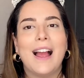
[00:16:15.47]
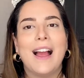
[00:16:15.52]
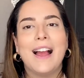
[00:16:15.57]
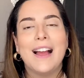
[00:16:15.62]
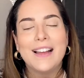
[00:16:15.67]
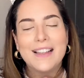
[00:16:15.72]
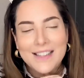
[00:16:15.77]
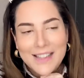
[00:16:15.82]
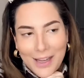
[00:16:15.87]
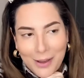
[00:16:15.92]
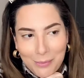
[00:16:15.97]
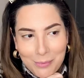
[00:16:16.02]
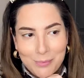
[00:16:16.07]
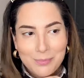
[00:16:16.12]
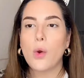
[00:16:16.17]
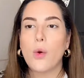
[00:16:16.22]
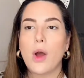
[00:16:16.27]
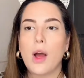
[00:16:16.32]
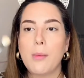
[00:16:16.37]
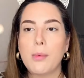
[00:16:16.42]
yeah. So
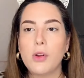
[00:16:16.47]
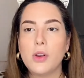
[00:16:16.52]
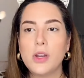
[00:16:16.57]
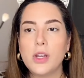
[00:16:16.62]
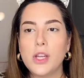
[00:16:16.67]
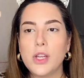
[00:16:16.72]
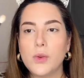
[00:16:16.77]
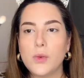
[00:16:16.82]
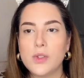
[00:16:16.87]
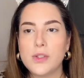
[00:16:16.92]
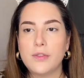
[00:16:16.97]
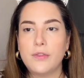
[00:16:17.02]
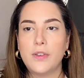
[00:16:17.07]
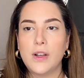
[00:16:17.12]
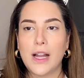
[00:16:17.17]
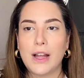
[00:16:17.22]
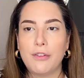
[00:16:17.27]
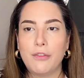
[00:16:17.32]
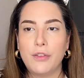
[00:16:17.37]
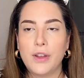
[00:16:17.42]
I'm gonna use a
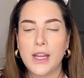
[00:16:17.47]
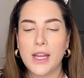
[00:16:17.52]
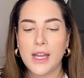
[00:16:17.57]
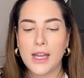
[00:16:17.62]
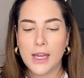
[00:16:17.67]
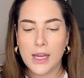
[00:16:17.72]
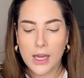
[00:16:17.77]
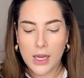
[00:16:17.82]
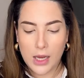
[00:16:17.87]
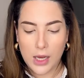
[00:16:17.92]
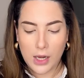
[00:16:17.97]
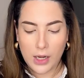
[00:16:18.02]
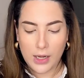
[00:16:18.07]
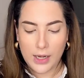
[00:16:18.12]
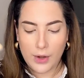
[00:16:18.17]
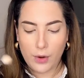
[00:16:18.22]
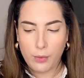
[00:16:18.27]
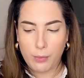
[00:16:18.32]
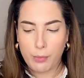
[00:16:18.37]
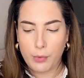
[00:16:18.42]
fluffy little
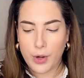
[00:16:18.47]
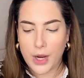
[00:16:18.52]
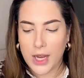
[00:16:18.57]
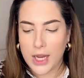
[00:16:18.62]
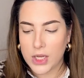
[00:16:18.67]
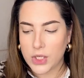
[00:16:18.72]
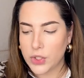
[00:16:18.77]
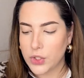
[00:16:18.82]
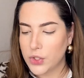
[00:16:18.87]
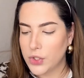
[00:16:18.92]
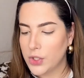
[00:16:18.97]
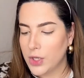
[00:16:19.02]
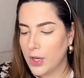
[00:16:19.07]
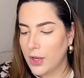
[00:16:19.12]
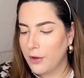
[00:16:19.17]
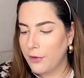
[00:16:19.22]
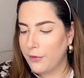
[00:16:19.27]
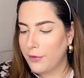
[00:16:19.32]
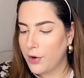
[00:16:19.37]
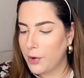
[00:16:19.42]
brush
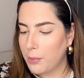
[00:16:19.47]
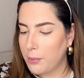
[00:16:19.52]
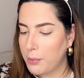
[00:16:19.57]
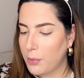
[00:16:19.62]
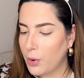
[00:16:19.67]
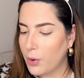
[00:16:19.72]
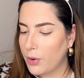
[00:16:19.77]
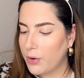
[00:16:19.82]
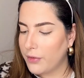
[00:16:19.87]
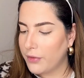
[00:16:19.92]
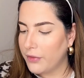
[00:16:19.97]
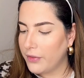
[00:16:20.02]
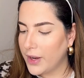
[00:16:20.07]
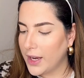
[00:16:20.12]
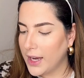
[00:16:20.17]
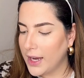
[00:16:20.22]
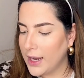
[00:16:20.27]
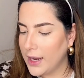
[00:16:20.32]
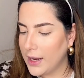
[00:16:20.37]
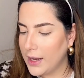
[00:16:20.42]
from
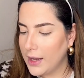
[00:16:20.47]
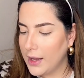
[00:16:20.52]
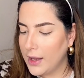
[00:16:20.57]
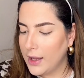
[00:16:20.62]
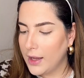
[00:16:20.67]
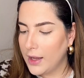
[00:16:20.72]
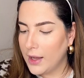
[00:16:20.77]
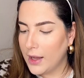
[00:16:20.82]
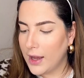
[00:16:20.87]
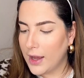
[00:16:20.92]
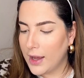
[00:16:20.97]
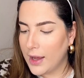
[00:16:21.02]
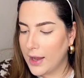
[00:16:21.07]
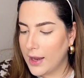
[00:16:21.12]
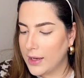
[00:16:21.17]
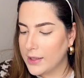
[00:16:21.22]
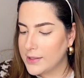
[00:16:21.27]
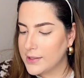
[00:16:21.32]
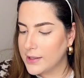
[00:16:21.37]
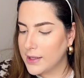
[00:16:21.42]
Morphe.
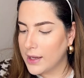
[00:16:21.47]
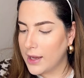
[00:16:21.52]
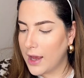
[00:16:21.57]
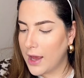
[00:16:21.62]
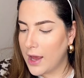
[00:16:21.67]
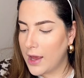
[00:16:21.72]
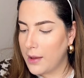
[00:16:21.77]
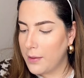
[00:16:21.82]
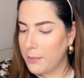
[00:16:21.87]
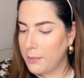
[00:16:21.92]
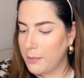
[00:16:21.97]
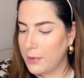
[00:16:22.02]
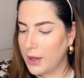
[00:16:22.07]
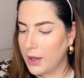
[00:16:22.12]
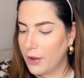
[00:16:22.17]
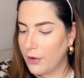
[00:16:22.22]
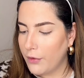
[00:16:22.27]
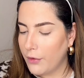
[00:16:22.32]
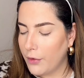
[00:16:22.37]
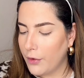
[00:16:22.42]
It's the
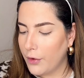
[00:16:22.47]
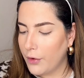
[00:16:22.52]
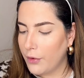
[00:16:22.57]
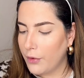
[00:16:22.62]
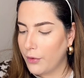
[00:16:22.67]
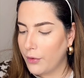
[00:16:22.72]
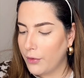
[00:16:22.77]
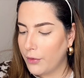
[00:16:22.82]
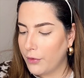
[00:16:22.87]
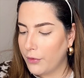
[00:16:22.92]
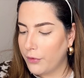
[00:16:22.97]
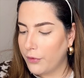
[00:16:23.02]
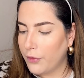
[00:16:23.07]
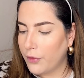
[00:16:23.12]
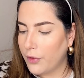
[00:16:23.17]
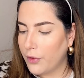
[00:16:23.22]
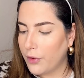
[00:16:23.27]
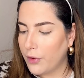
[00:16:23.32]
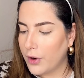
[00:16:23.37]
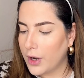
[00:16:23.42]

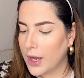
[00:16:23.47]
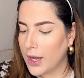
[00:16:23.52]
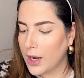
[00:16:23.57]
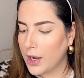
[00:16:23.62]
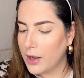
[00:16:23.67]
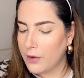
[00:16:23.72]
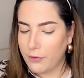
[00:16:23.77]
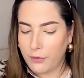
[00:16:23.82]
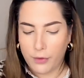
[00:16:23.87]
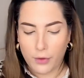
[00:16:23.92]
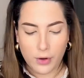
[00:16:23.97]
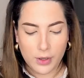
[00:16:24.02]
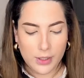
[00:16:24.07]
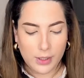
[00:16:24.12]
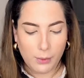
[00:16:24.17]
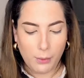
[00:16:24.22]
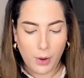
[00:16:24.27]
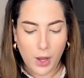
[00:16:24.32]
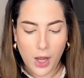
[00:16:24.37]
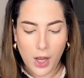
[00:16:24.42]

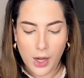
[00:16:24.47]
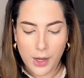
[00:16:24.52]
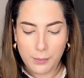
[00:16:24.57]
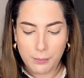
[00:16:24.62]
M441,